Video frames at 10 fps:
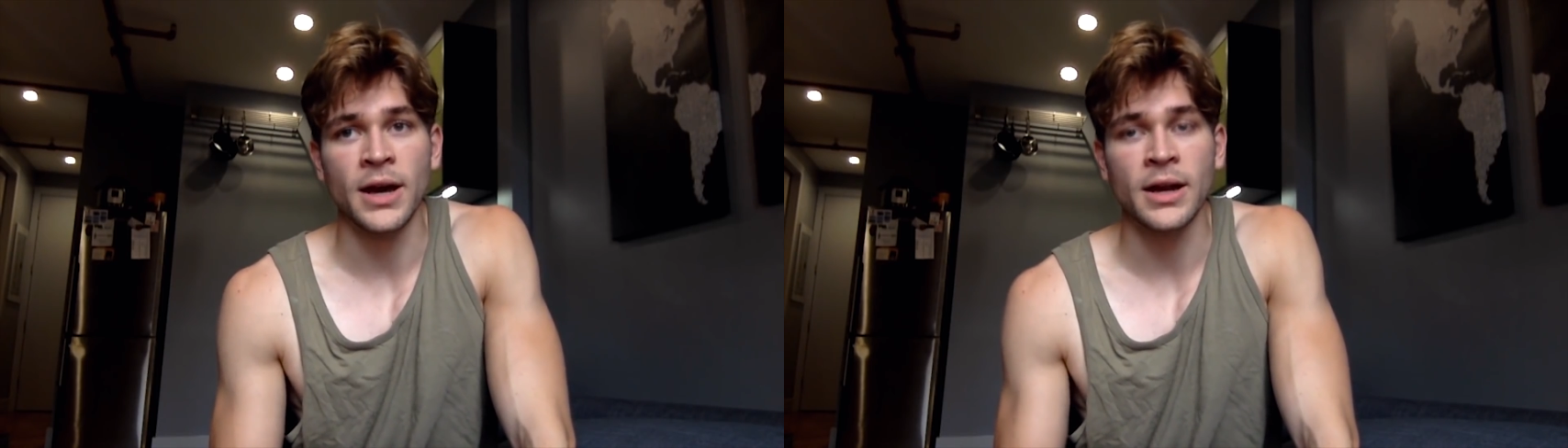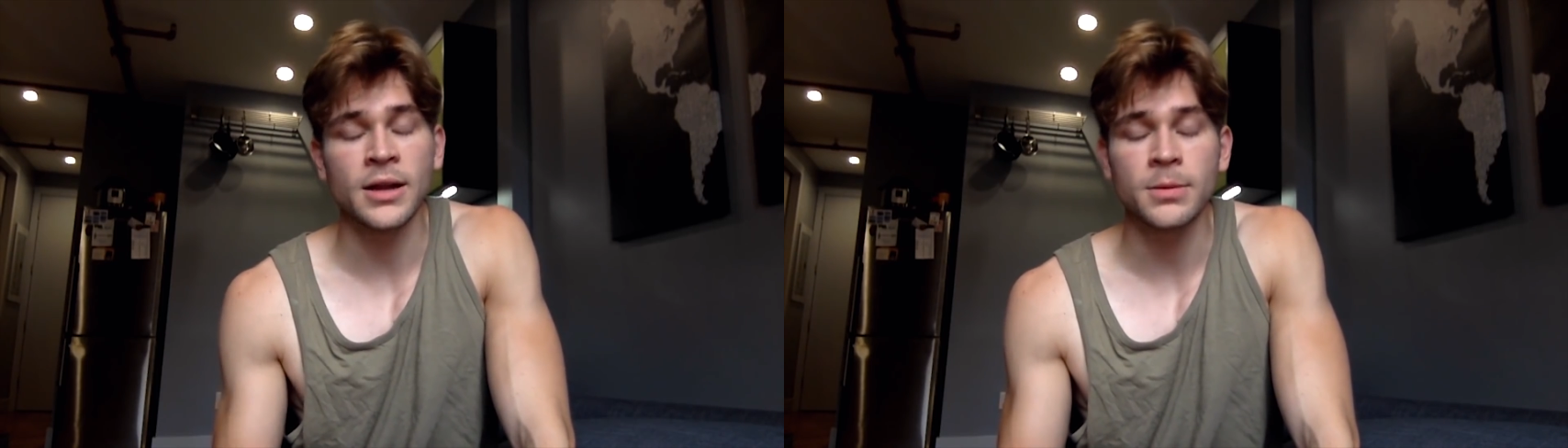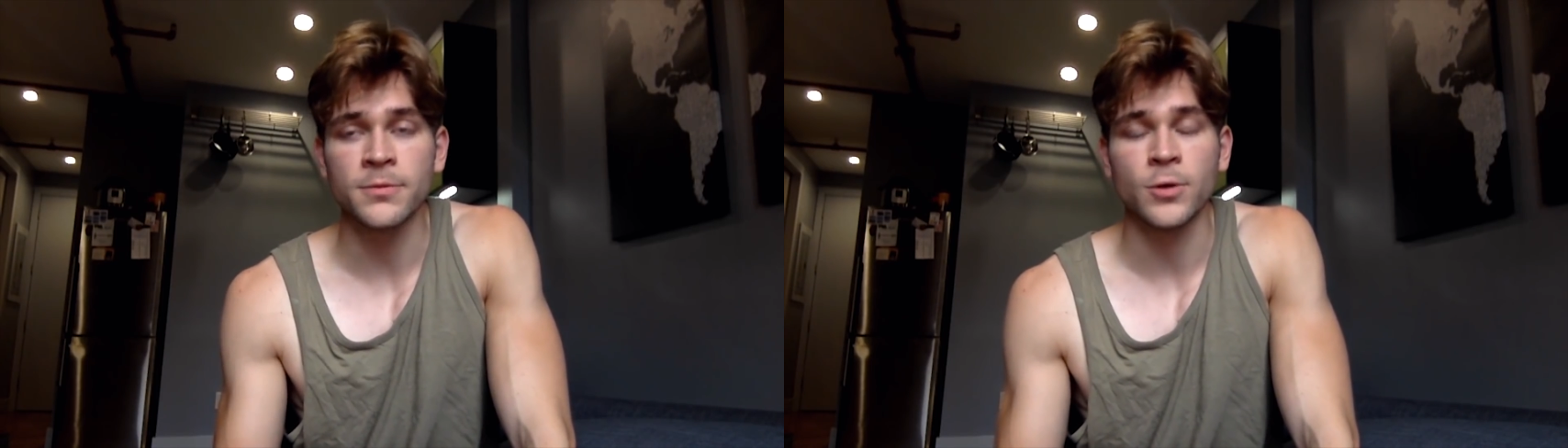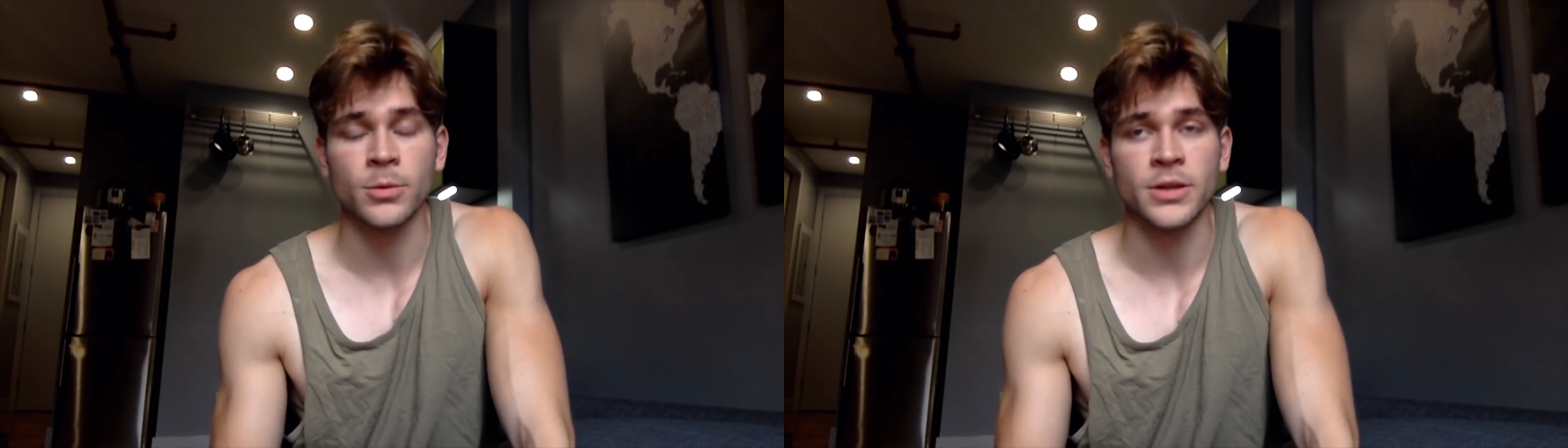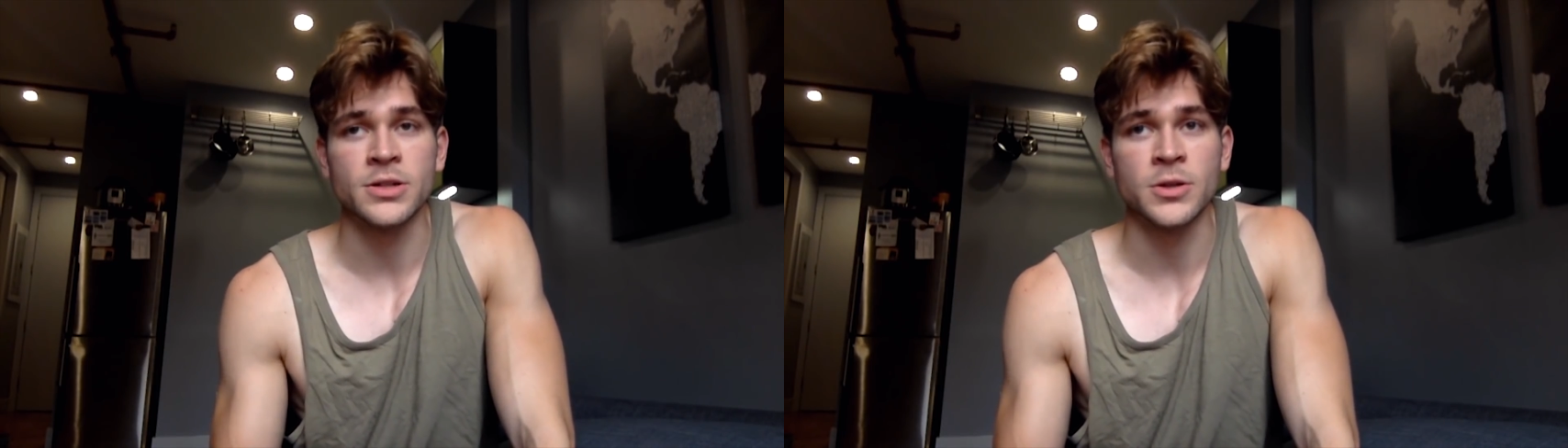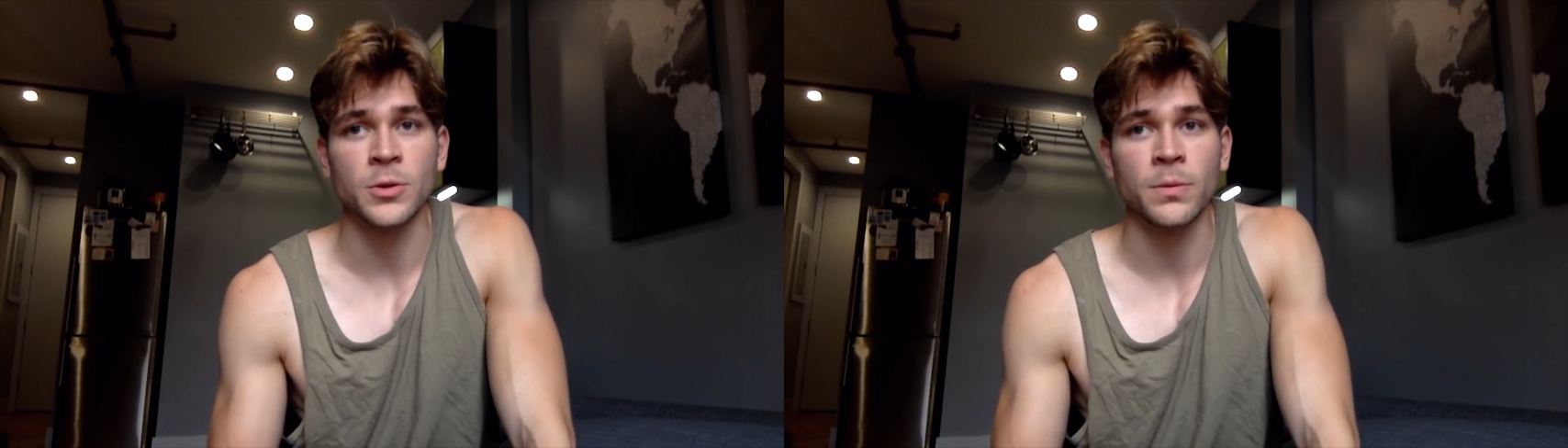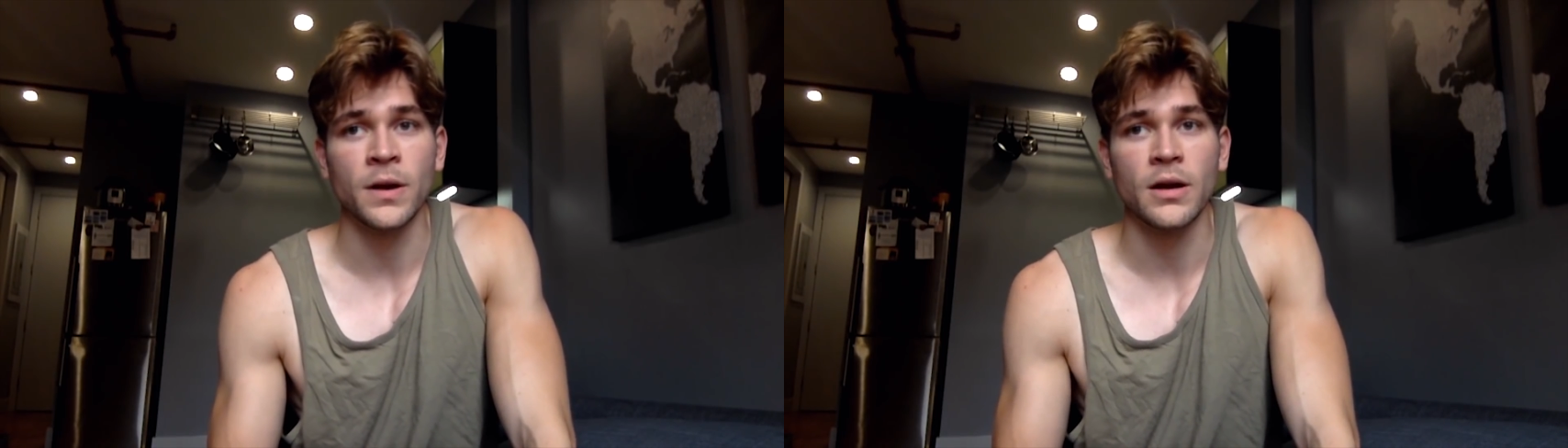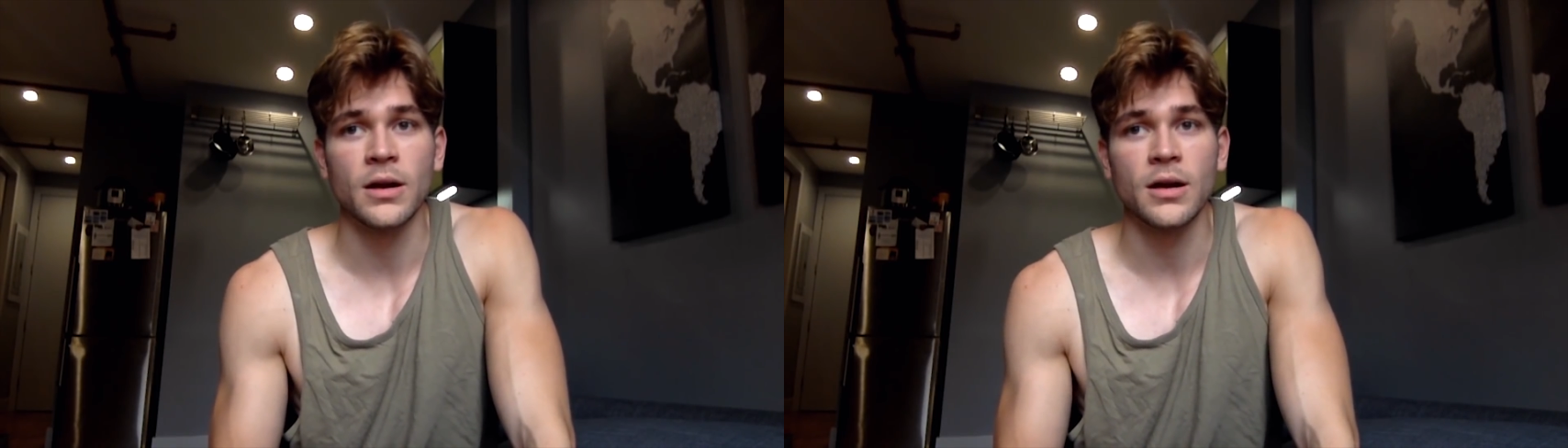and I like performing too,
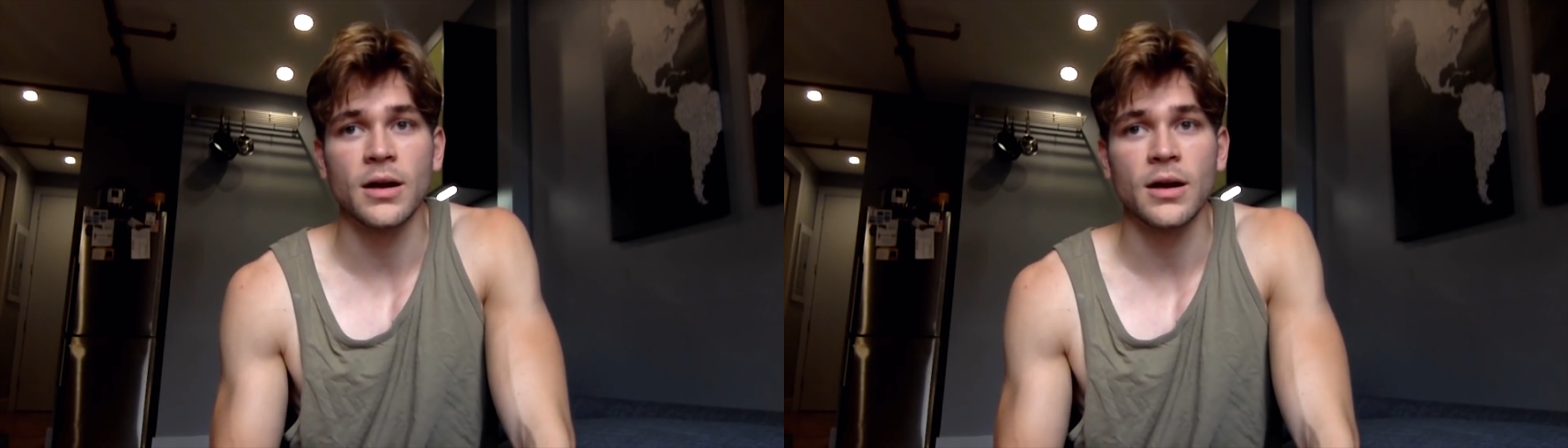but